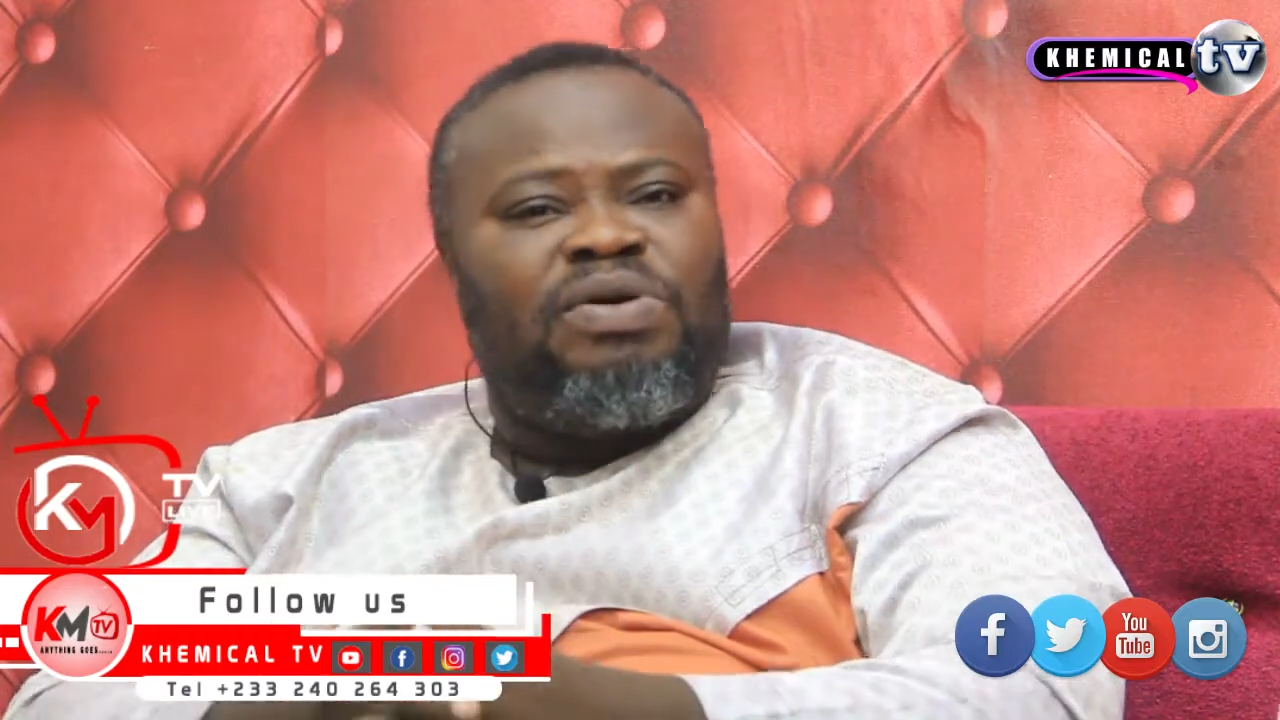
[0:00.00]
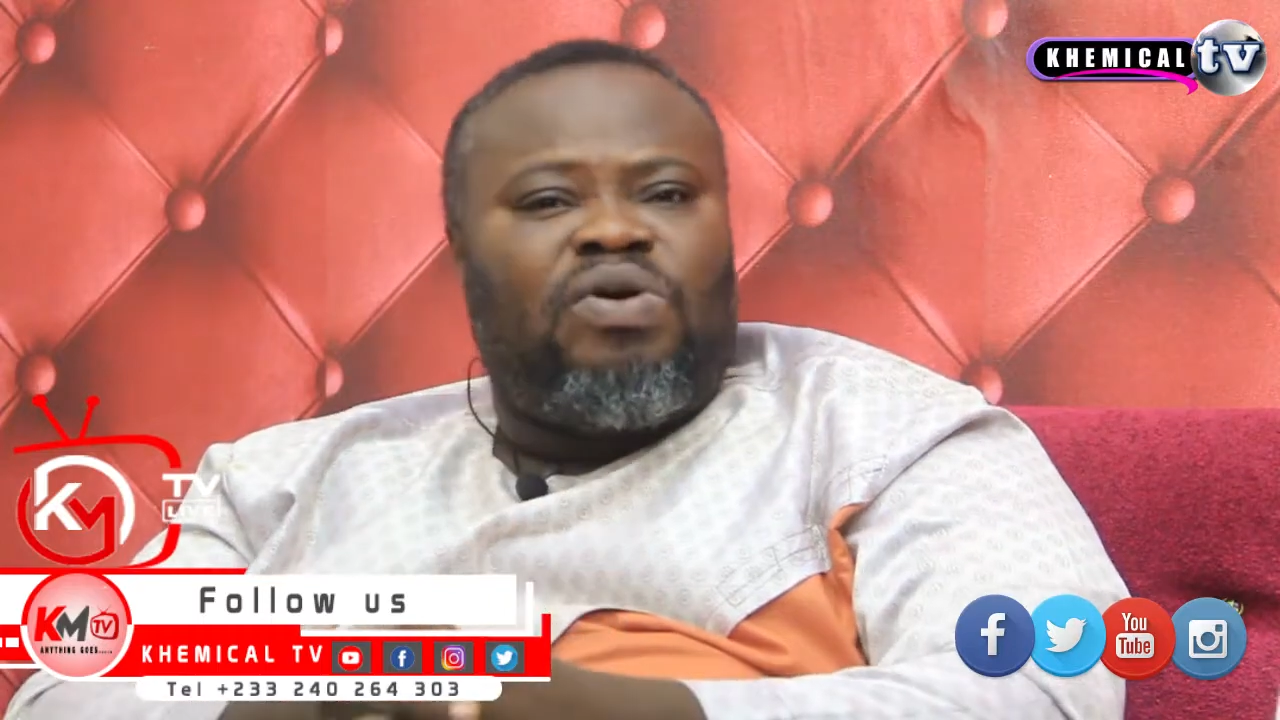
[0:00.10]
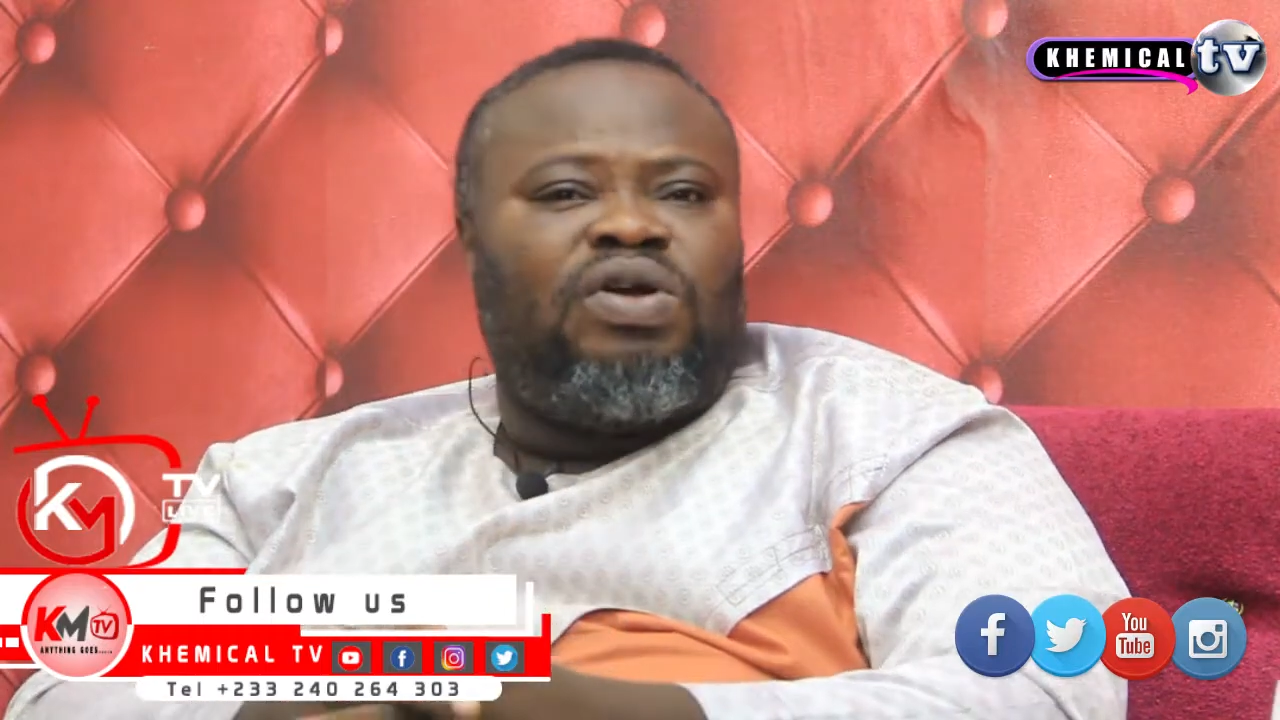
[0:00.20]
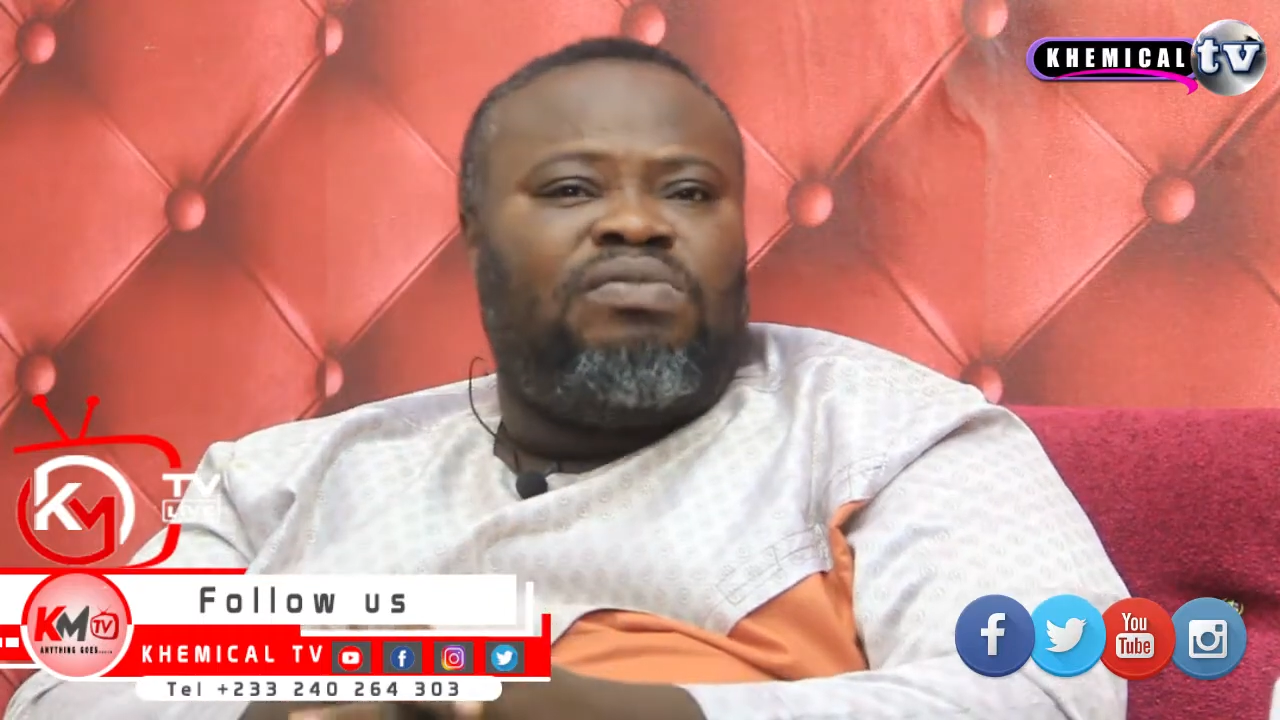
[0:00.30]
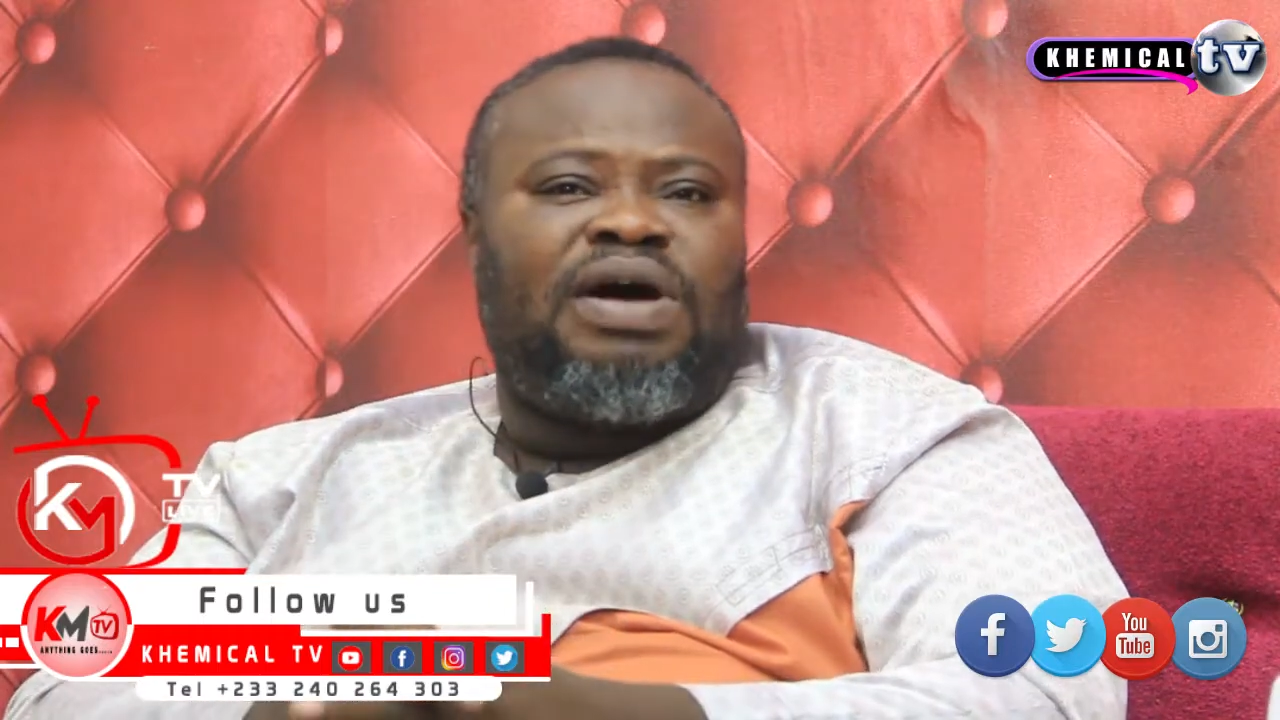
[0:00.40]

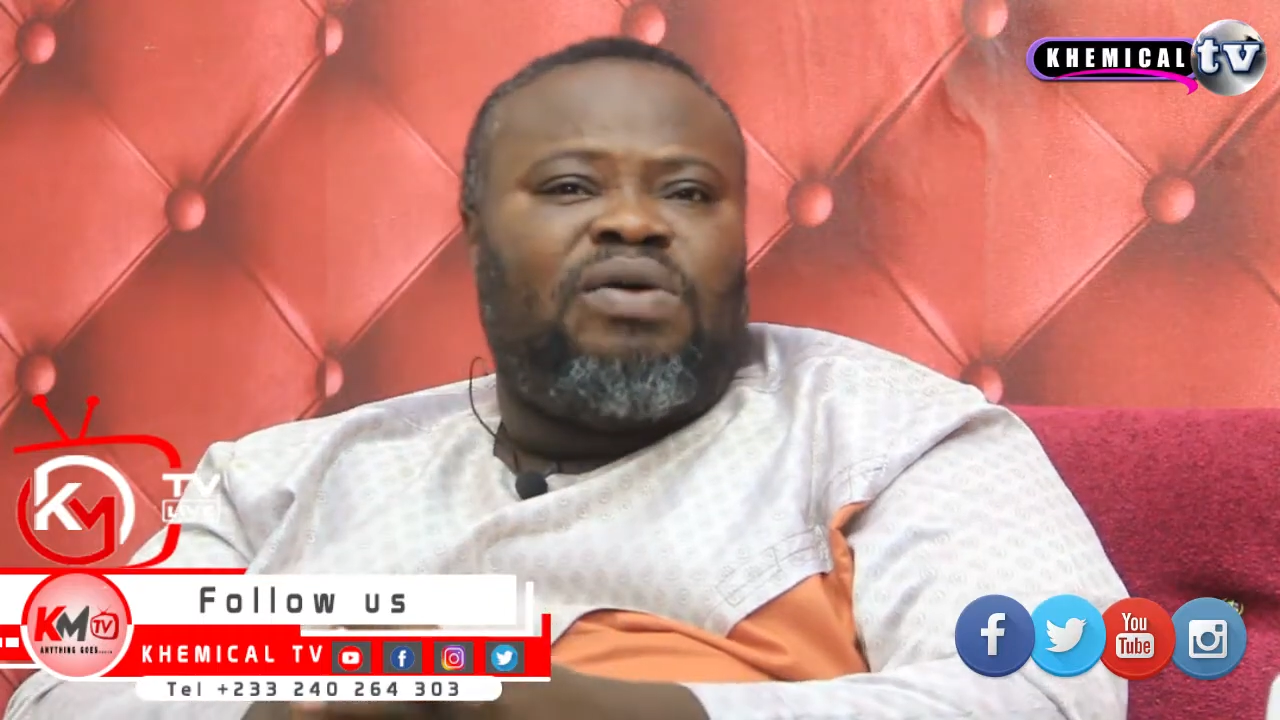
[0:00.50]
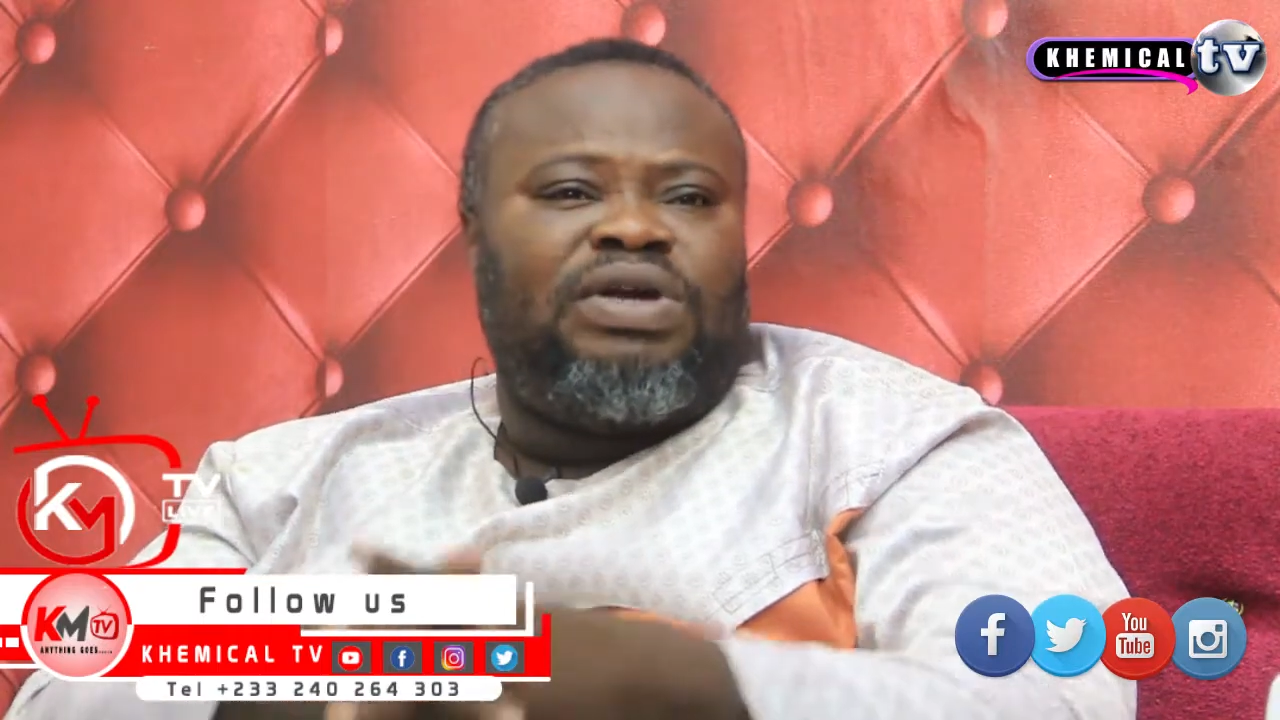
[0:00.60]
one man.